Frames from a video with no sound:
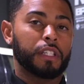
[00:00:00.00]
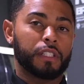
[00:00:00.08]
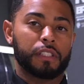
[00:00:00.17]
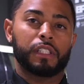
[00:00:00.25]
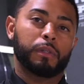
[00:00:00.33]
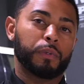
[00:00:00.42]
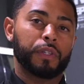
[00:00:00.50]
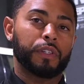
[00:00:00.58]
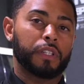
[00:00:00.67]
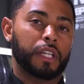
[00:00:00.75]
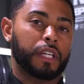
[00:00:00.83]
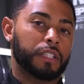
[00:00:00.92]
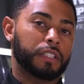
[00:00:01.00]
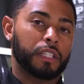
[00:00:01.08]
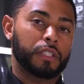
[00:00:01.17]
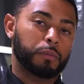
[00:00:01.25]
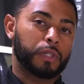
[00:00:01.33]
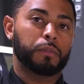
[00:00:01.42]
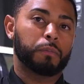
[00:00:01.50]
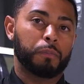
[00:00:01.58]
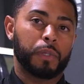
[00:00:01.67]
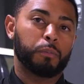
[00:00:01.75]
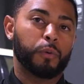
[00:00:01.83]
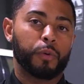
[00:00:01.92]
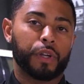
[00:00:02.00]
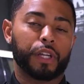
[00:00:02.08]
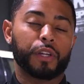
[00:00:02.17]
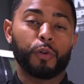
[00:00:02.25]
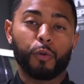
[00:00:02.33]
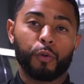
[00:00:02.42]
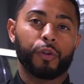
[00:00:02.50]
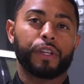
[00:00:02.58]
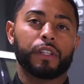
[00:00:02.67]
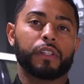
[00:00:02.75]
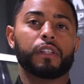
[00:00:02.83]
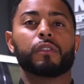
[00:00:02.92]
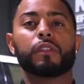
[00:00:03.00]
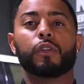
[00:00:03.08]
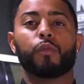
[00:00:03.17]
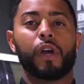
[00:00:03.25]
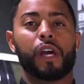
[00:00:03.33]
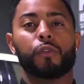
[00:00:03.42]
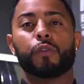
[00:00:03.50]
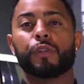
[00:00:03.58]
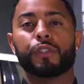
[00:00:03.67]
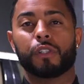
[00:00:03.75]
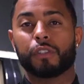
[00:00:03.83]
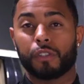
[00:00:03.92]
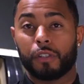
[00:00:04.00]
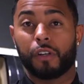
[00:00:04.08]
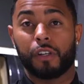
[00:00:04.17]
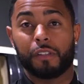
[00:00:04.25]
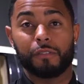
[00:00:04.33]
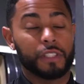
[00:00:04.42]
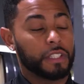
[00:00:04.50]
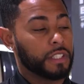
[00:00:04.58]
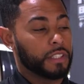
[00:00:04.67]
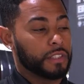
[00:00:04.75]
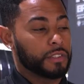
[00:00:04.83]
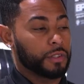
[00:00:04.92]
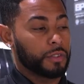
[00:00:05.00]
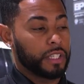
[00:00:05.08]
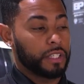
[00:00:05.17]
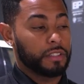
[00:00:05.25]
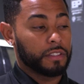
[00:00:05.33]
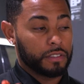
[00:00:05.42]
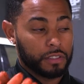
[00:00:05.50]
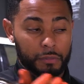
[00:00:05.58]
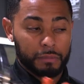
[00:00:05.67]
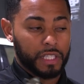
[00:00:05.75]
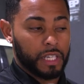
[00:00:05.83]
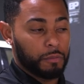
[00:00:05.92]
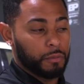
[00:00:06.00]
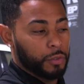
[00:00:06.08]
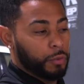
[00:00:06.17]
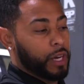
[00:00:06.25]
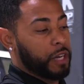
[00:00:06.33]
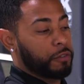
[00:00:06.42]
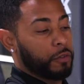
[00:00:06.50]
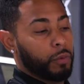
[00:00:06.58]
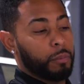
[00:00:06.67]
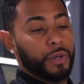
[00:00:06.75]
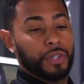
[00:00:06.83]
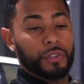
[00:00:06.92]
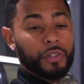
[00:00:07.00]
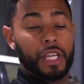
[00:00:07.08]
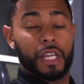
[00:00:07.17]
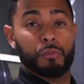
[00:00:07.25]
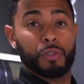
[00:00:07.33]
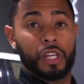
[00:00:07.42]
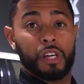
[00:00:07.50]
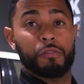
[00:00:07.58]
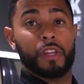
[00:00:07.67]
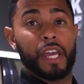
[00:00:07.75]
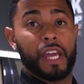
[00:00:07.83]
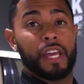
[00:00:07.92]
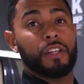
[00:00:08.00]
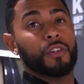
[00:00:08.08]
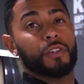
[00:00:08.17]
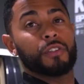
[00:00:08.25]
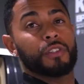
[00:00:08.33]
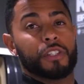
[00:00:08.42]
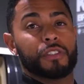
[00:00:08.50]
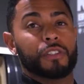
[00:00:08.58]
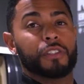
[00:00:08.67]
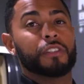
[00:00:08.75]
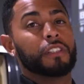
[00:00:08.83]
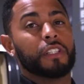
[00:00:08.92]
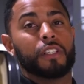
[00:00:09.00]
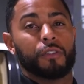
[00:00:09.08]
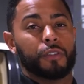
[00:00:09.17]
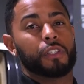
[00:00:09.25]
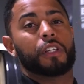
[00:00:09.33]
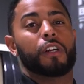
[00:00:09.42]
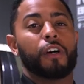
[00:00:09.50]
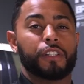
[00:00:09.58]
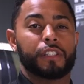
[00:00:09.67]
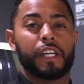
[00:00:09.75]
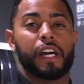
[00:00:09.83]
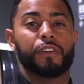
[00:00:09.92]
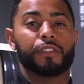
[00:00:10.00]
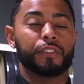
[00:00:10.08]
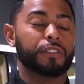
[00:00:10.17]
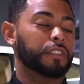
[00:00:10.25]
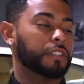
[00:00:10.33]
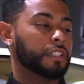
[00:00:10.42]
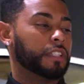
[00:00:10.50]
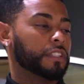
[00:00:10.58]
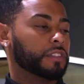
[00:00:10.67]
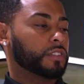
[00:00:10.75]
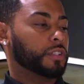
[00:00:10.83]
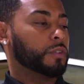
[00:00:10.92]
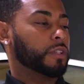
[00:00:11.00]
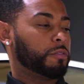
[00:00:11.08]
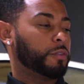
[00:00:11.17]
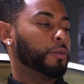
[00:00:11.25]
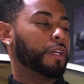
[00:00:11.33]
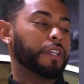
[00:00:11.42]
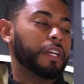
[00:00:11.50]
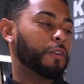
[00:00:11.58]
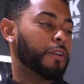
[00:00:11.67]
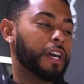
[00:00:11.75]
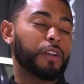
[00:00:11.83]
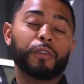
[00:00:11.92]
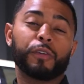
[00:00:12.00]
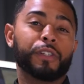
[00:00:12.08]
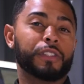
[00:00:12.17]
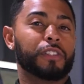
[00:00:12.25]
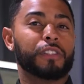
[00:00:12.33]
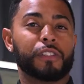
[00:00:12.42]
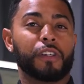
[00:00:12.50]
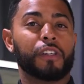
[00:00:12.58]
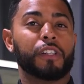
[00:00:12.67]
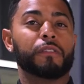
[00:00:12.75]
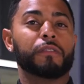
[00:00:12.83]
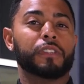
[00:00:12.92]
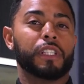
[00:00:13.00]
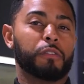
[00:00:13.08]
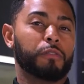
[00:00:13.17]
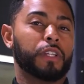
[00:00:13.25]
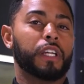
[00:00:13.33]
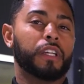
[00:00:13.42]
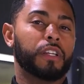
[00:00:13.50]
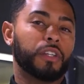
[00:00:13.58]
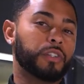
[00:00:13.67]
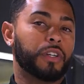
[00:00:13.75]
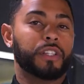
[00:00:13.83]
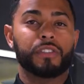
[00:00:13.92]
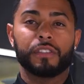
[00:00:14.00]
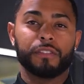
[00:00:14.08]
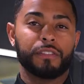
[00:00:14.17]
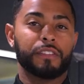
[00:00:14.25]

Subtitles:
It's typically, like I said, is because people were ignoring the rattle noise on startup. So then sometimes you'll have to replace your camshaft and your adjuster, which can cost thousands. So if you hear that rattle noise on startup, definitely get it addressed.